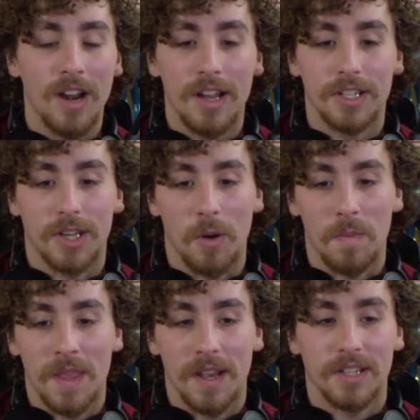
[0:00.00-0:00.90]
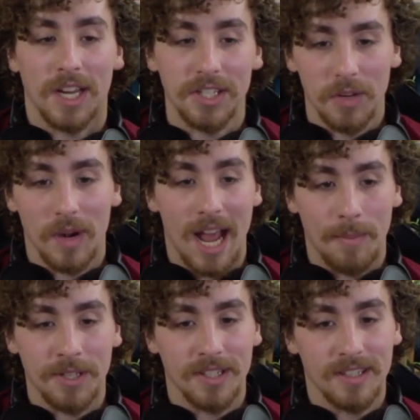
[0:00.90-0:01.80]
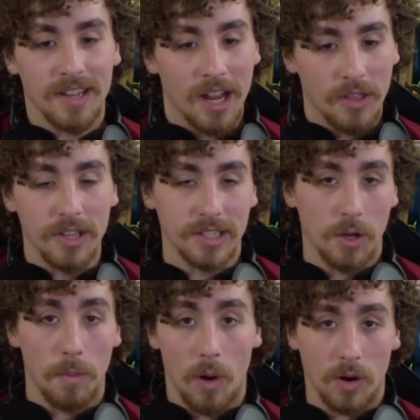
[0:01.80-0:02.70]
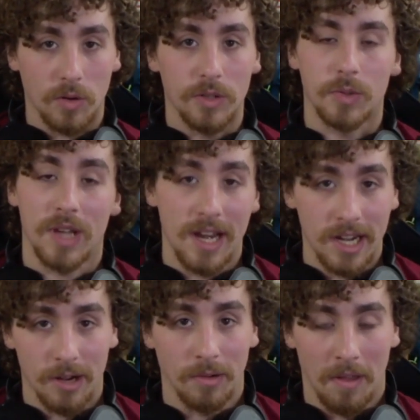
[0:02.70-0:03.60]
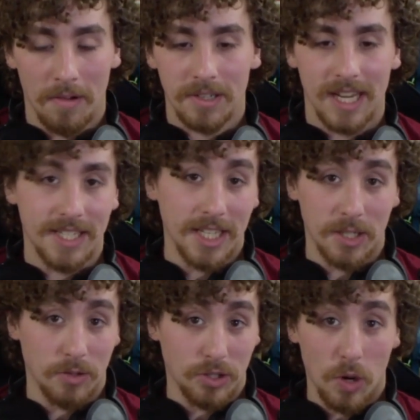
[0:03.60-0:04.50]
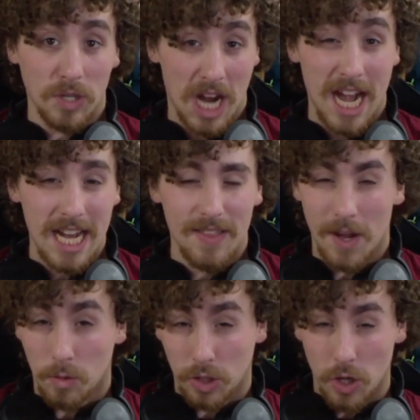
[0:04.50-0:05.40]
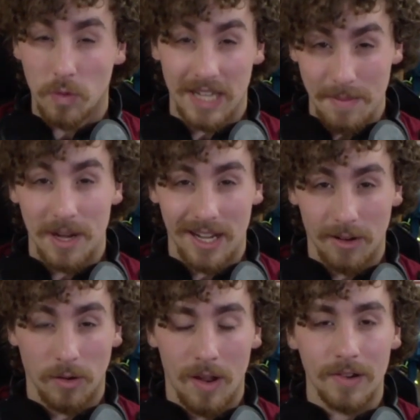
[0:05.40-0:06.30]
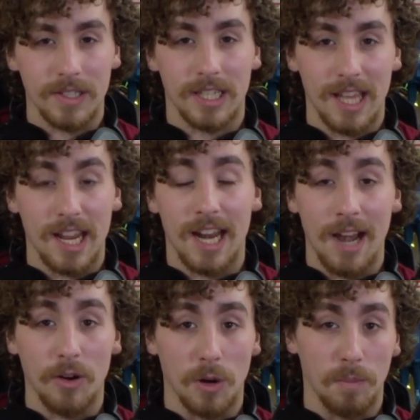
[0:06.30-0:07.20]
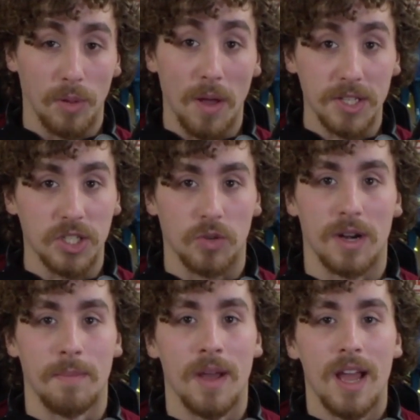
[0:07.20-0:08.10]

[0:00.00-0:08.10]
So essentially what happens is these little particles will get into your lungs, and since they're so tiny, they go so deep into your lungs that they can enter your bloodstream,